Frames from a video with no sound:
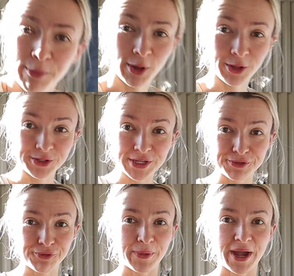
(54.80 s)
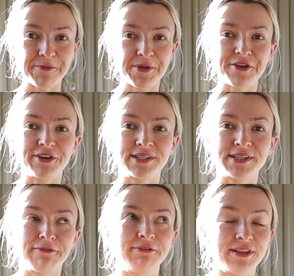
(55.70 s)
apologies for my appearance.
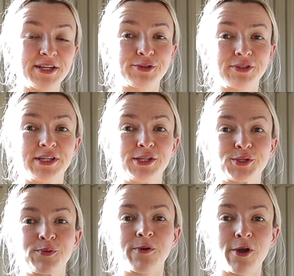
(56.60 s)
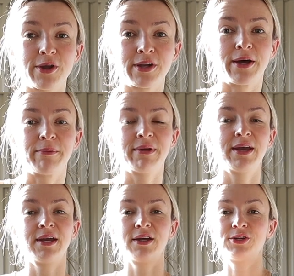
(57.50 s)
I've literally just woken up,
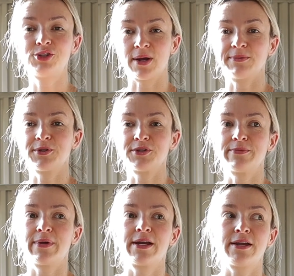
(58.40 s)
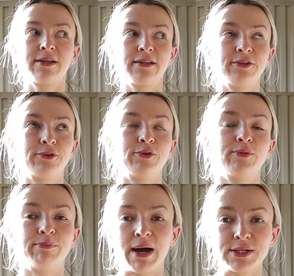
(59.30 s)
jumped onto my
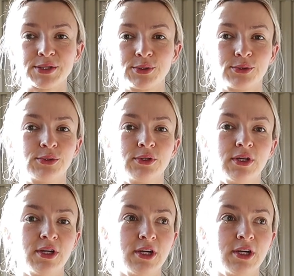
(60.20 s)
little bicycle